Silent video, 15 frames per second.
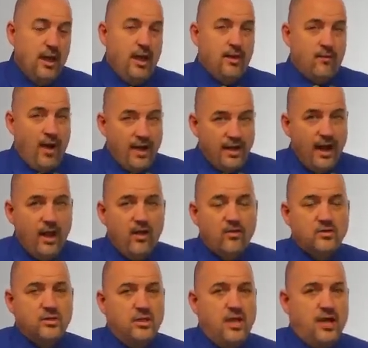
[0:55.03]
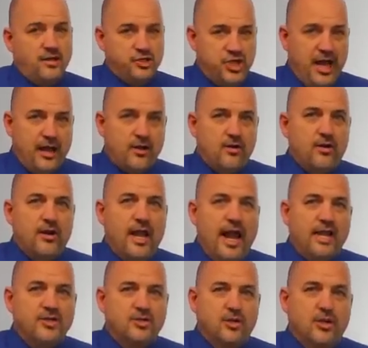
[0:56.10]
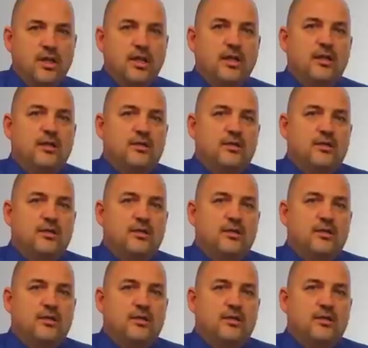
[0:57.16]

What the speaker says: And right now there's a lot of chatter nationally,